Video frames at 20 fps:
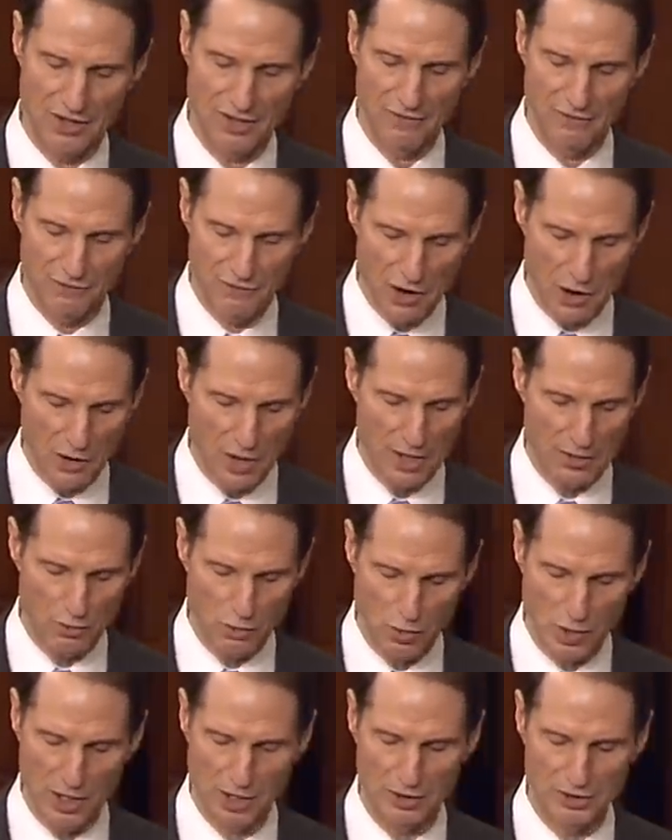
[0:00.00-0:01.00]
the very
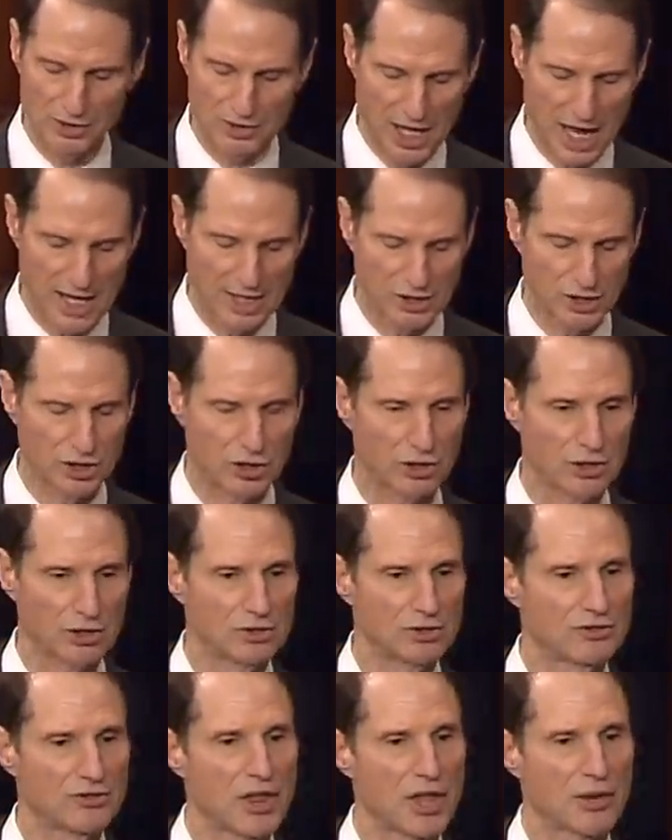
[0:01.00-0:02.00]
real
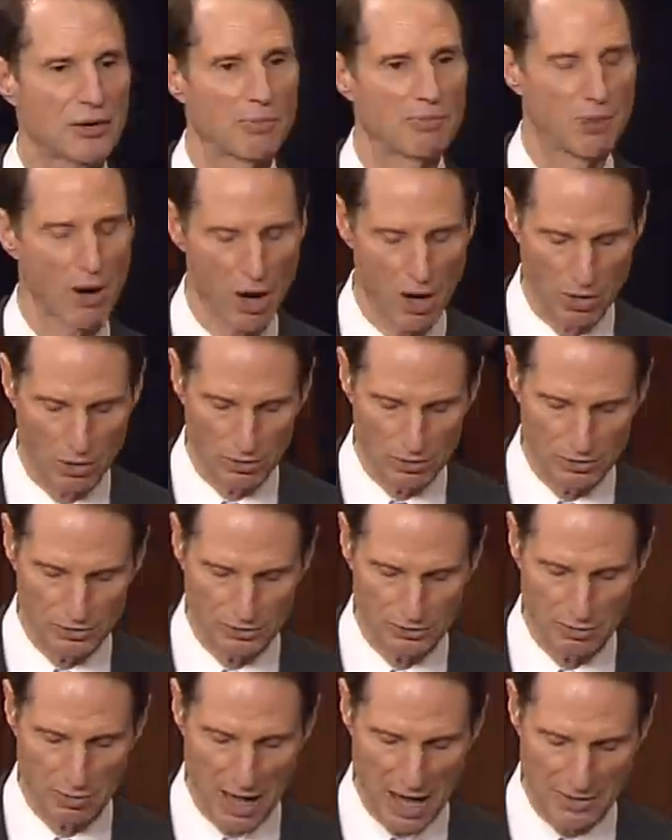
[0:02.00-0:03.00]
dangers that are
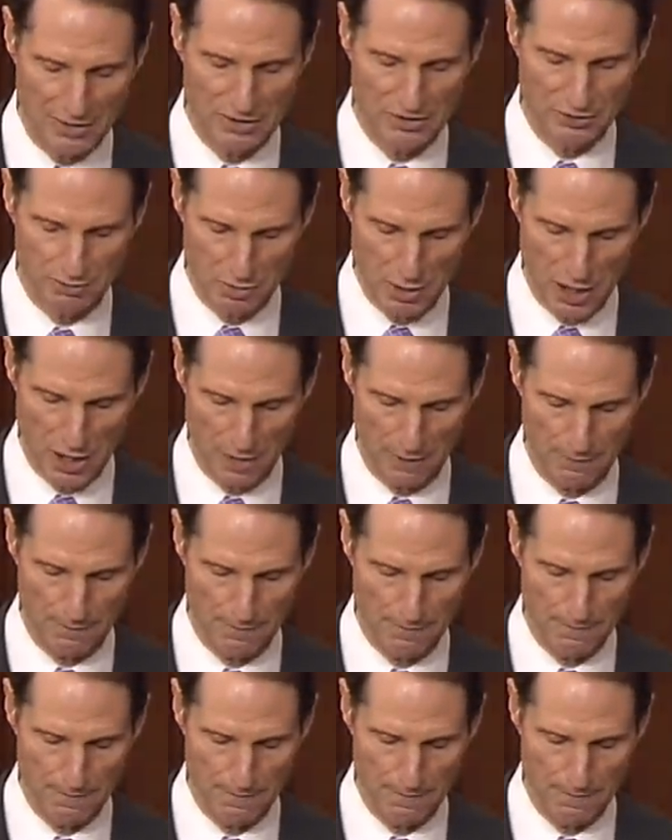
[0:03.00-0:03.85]
posed by this bill.